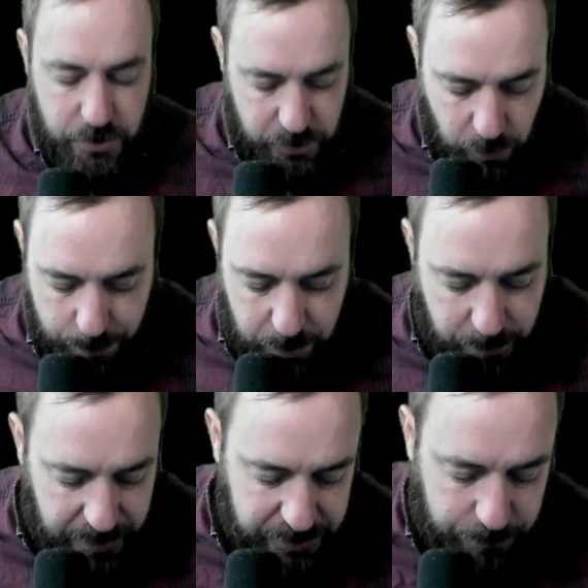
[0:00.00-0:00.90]
So I'm going to
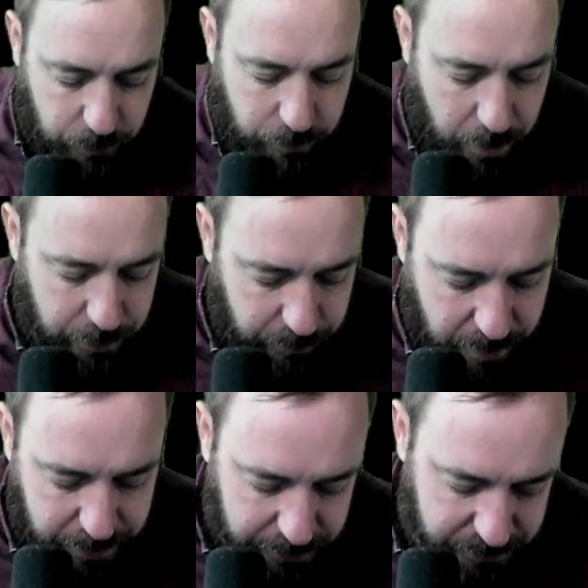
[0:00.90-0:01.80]
make some other
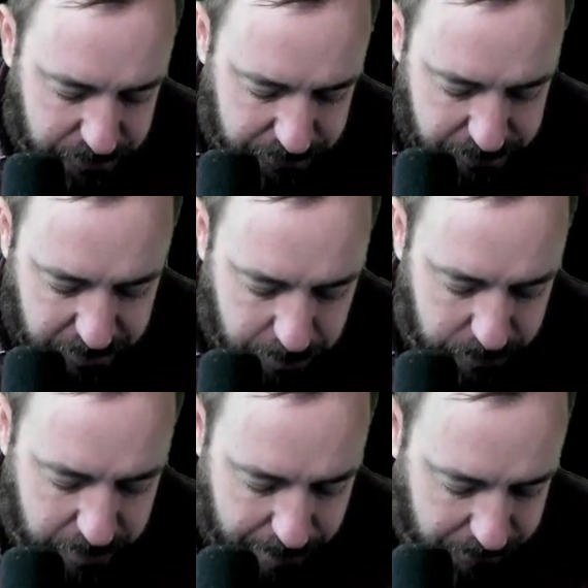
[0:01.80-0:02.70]
gradients and just stick them
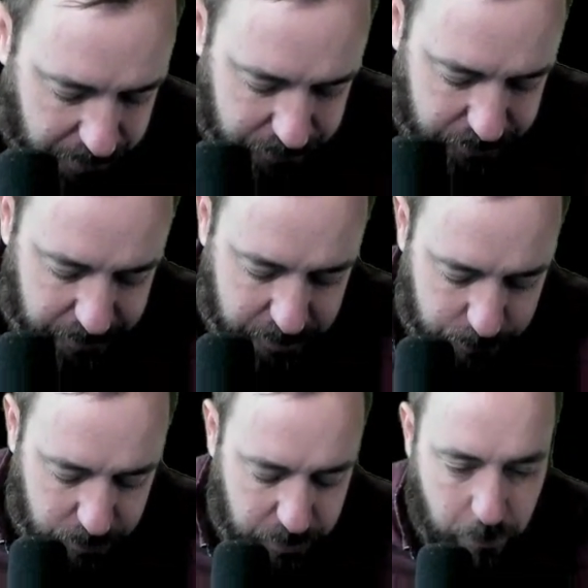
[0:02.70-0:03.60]
into FKG because
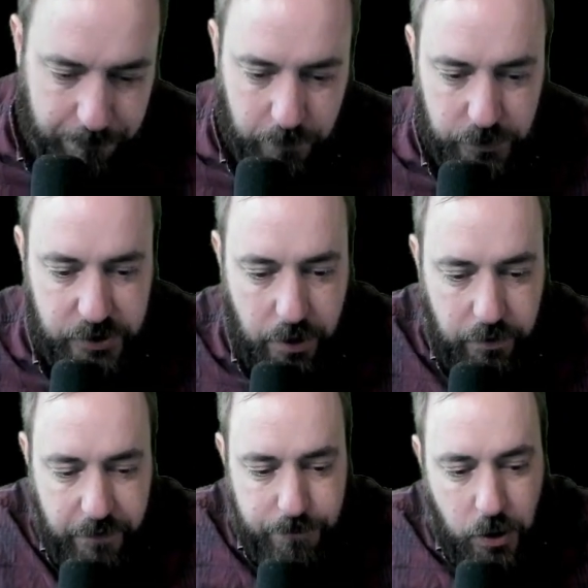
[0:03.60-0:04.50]
we're going to go full
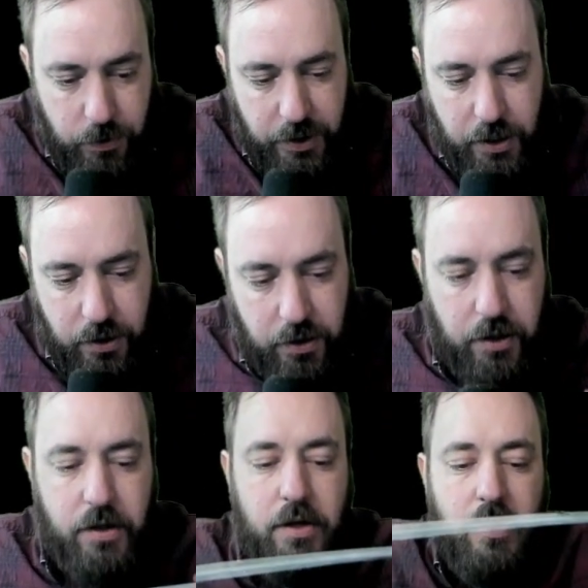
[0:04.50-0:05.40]
generative mode here.